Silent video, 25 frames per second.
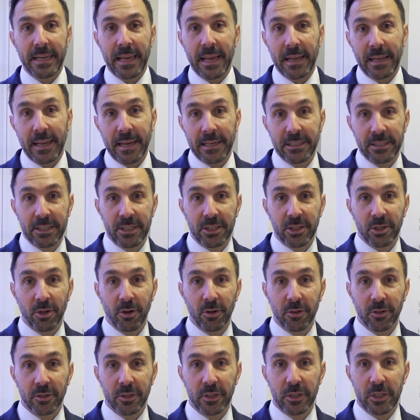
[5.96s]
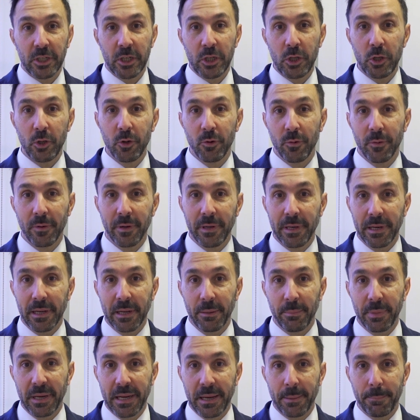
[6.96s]
Today I'd like to talk to you a
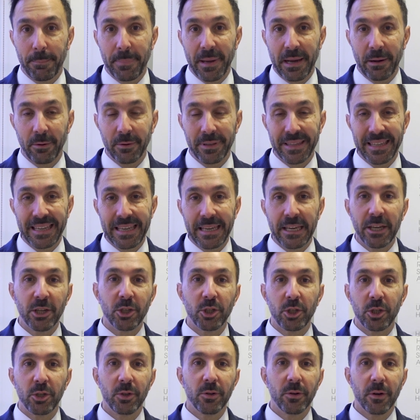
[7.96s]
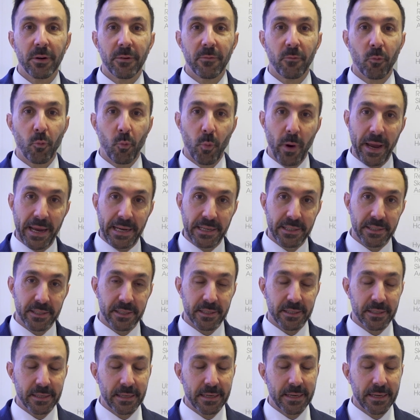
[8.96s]
little bit about the issue of weight.